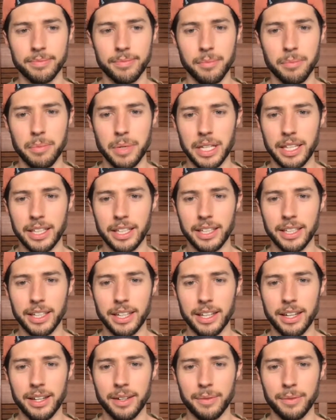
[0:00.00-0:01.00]
being
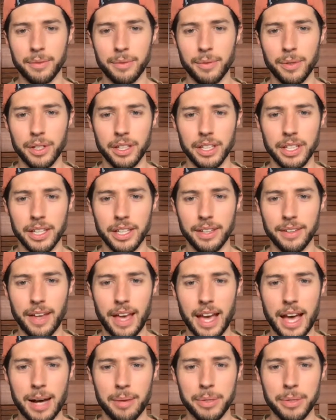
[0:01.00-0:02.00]
a really
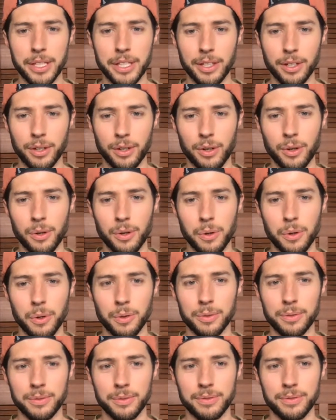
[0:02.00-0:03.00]
happy, whole
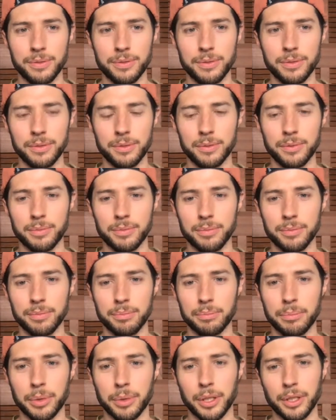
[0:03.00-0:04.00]

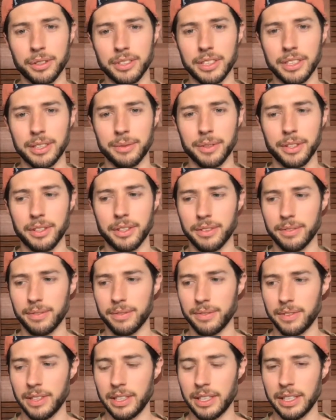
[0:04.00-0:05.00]
person with a
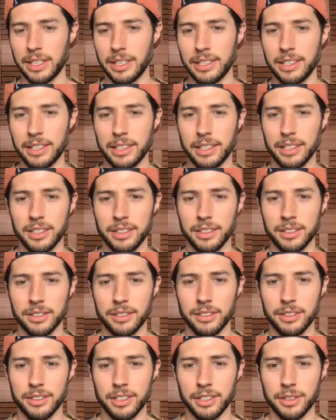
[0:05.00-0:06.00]

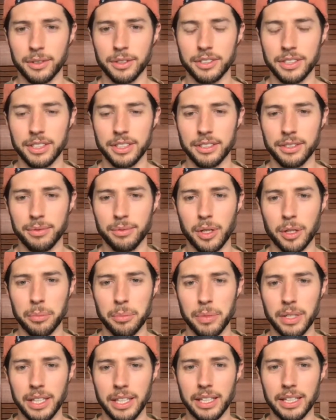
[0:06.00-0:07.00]
general sense of
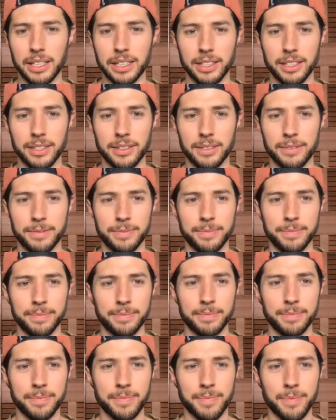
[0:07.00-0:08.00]
well-being and
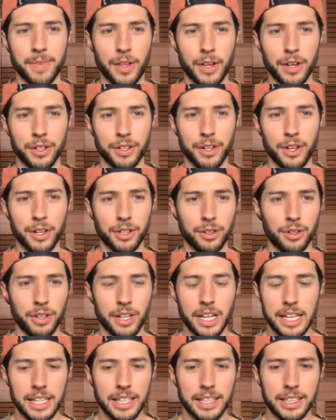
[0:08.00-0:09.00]

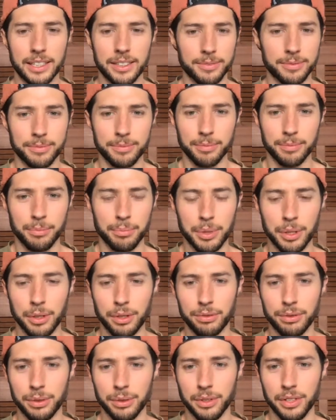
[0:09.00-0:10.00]
creating
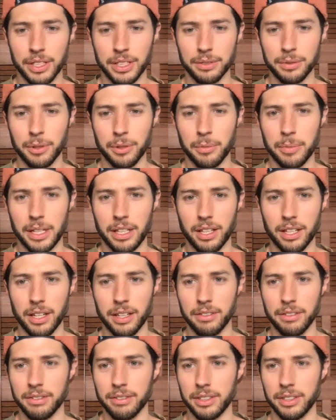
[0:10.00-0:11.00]
beautiful things with my
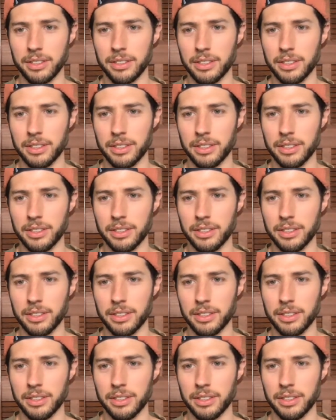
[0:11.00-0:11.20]
life. And